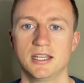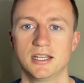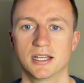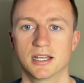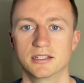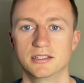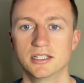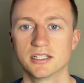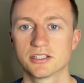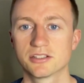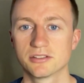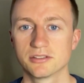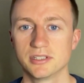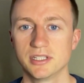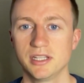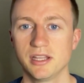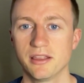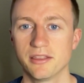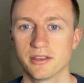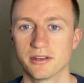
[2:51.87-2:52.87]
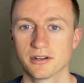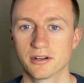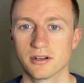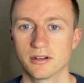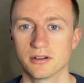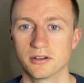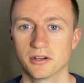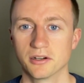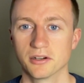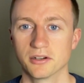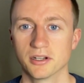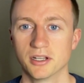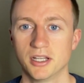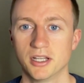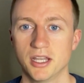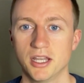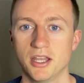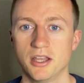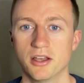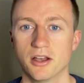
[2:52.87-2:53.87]
Additionally, there are
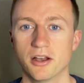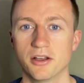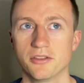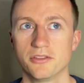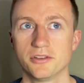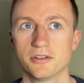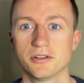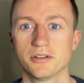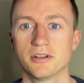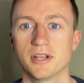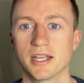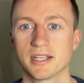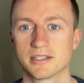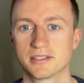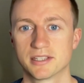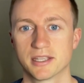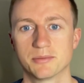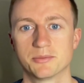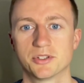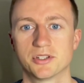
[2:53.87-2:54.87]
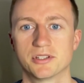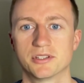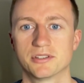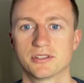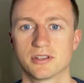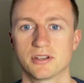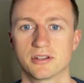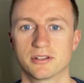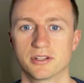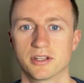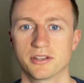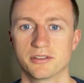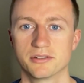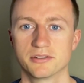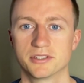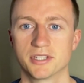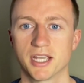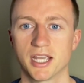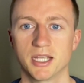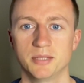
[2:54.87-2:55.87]
other exemptions on other
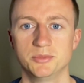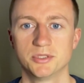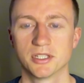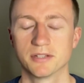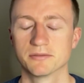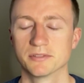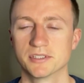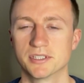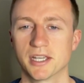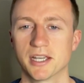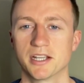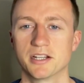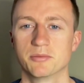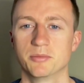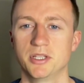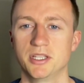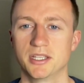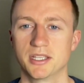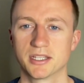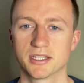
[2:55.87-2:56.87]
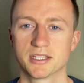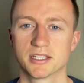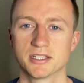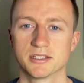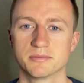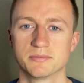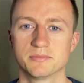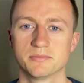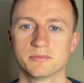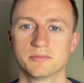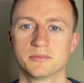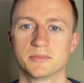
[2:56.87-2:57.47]
types of retirement income,